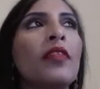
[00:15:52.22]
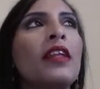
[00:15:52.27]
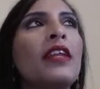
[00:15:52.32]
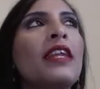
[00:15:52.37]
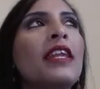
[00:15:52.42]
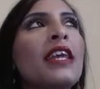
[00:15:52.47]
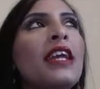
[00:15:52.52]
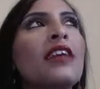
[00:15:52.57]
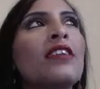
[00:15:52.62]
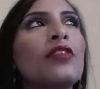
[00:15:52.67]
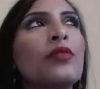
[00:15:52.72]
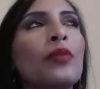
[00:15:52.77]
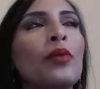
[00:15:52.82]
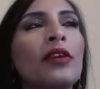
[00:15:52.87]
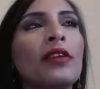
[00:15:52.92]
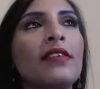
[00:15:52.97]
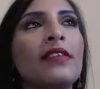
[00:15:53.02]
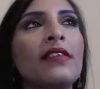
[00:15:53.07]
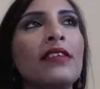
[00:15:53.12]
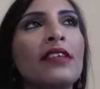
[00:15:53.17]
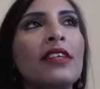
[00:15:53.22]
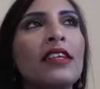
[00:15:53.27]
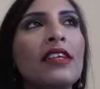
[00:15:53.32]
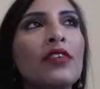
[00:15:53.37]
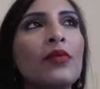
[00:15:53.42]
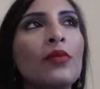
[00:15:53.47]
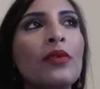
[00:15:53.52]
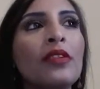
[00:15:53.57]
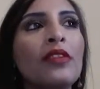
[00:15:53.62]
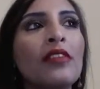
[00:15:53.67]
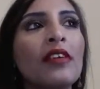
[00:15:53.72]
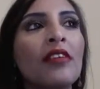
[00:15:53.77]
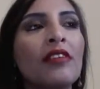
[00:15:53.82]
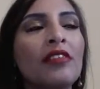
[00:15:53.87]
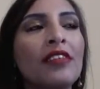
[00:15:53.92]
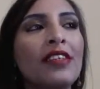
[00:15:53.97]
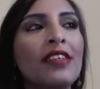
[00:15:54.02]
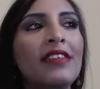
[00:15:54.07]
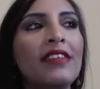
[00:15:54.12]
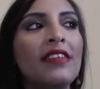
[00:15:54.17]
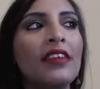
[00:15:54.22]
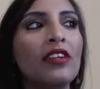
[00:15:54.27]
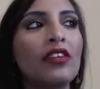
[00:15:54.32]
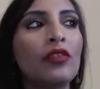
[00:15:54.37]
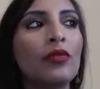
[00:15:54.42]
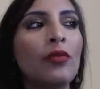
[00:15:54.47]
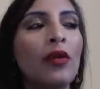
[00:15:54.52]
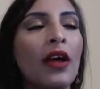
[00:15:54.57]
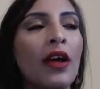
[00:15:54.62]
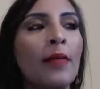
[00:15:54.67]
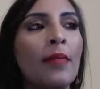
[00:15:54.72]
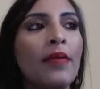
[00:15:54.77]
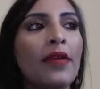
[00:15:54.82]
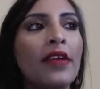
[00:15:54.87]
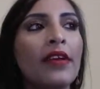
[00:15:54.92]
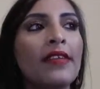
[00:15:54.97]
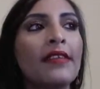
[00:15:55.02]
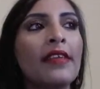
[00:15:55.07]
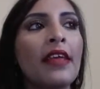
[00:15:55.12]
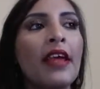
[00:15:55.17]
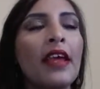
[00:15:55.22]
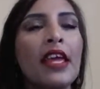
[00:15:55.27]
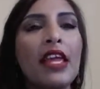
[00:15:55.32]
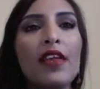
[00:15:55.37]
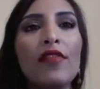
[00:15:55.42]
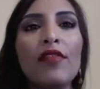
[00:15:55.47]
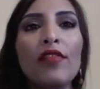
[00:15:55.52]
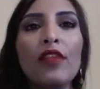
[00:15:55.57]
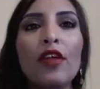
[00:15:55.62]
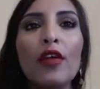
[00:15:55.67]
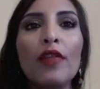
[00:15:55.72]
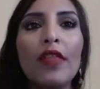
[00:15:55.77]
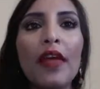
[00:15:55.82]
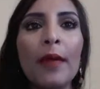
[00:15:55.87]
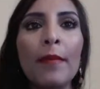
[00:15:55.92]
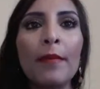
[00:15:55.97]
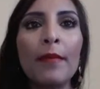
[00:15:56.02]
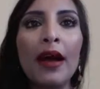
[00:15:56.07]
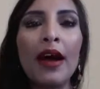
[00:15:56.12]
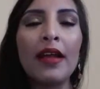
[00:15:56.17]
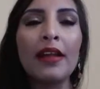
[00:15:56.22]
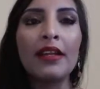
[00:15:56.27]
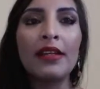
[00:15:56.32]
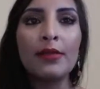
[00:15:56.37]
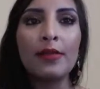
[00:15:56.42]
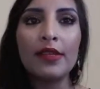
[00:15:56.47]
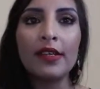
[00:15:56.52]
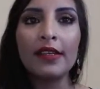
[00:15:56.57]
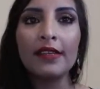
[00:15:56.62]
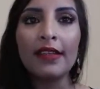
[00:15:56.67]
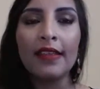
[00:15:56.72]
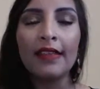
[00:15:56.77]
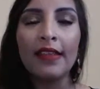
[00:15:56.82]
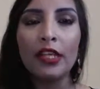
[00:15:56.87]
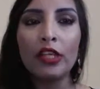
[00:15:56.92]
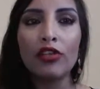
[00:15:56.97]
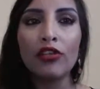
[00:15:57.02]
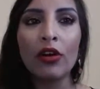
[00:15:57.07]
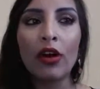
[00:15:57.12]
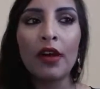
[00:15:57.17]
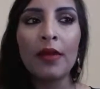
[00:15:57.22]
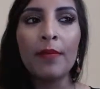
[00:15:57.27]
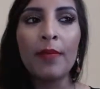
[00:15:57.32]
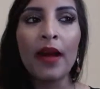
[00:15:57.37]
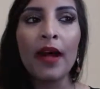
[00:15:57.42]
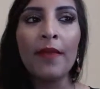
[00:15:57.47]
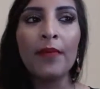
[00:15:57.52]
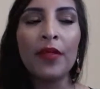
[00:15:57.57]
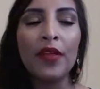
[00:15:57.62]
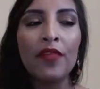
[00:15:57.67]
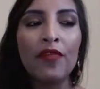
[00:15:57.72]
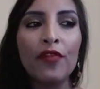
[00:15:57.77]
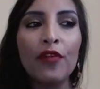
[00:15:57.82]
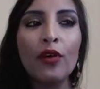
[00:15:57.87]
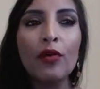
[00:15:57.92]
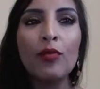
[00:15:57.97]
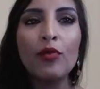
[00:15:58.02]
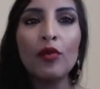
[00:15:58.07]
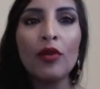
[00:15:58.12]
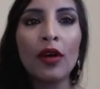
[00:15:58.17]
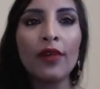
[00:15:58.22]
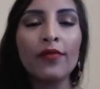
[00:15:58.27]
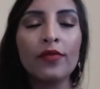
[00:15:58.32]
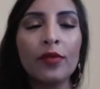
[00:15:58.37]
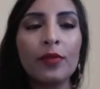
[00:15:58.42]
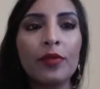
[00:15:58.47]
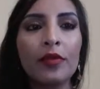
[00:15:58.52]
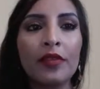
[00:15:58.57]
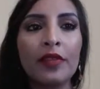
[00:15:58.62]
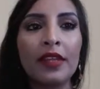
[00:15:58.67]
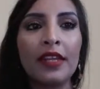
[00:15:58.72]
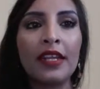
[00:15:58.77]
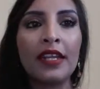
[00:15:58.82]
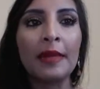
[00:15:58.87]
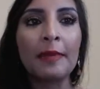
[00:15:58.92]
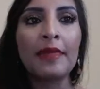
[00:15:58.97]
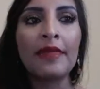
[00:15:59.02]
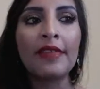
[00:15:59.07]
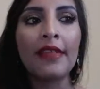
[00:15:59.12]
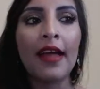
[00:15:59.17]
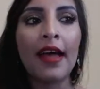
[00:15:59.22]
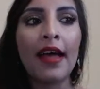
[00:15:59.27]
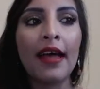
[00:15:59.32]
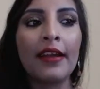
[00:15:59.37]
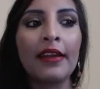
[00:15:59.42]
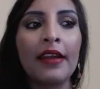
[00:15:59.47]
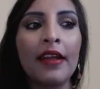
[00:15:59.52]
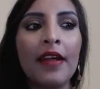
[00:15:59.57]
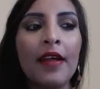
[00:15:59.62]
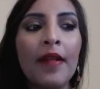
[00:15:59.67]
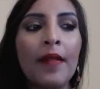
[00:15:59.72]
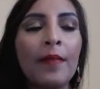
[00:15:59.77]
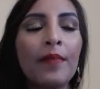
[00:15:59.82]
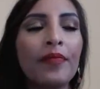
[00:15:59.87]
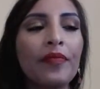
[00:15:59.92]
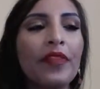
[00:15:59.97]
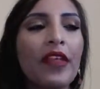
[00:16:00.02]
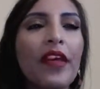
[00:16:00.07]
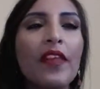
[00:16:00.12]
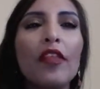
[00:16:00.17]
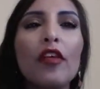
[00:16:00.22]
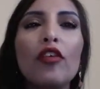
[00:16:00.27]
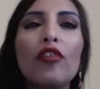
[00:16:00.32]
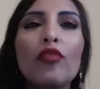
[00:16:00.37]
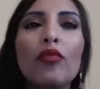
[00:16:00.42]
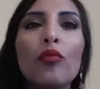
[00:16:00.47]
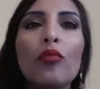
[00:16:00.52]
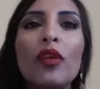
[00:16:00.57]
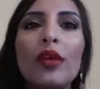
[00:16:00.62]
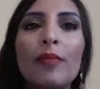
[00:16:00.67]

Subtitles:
the NYX ones. The NYX ones are easier to wear because even though they're matte lipsticks and they dry matte, they feel more comfortable on the lips, and they're those